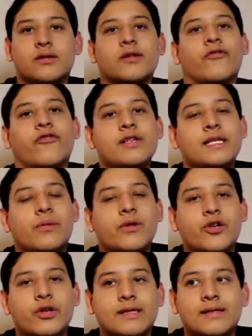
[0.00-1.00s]
So the first thing I
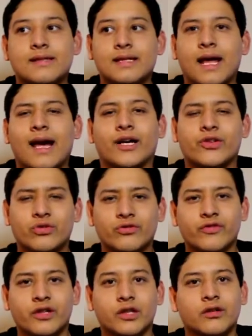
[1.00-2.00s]
wanna address is the actual
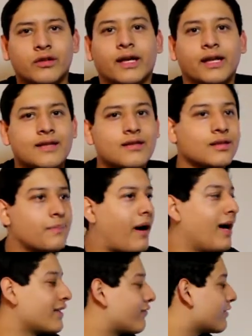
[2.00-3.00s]
video. Okay, let's just
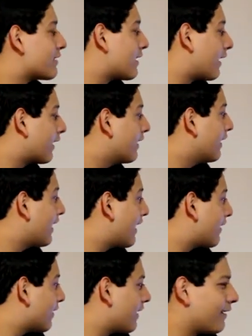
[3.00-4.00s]
pause for a second
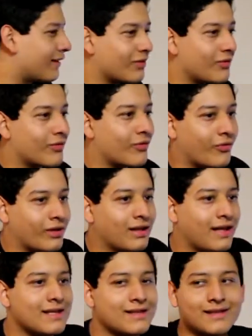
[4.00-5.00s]
and like
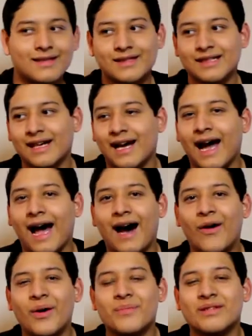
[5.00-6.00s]
realize
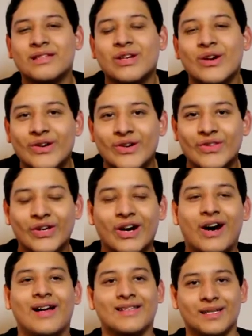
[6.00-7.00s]
how absurd the
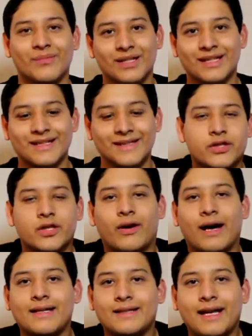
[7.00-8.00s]
concept is. So
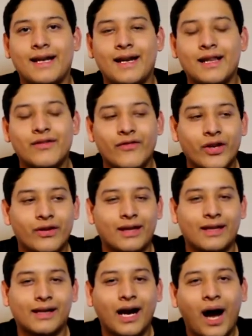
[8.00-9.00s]
I stated in the video that
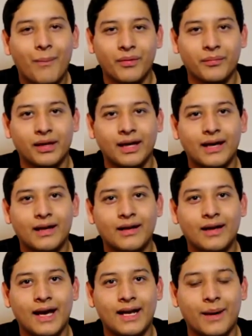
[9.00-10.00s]
he copied me
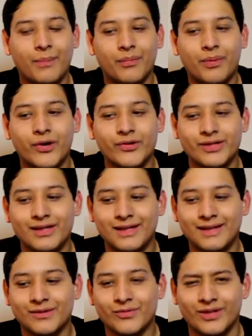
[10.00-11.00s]
and I proposed
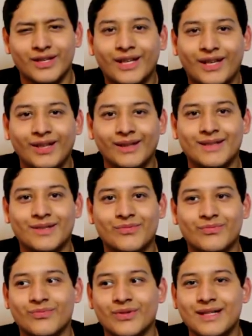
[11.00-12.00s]
these ridiculous
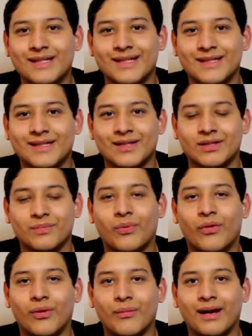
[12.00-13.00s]
reasons to
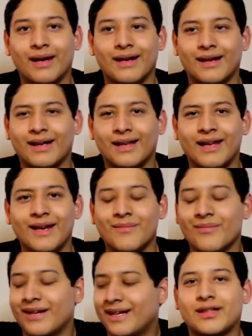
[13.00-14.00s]
support my claim.